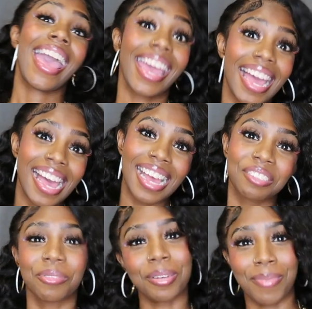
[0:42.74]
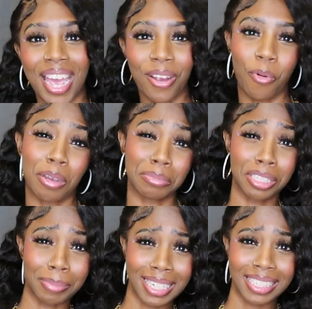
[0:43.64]
Hey guys, welcome back and welcome
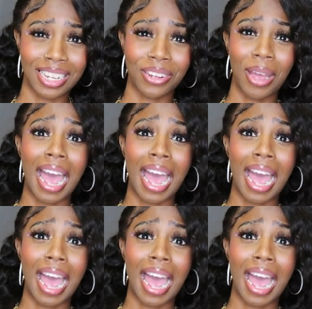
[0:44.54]
to my channel.